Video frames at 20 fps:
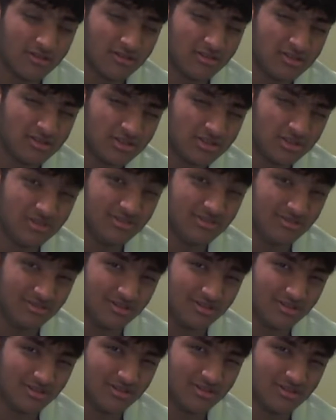dude,
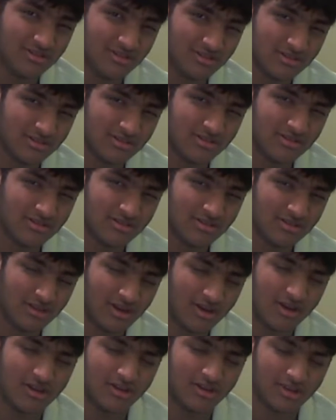
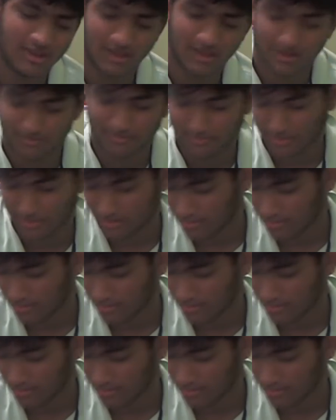are you kidding me?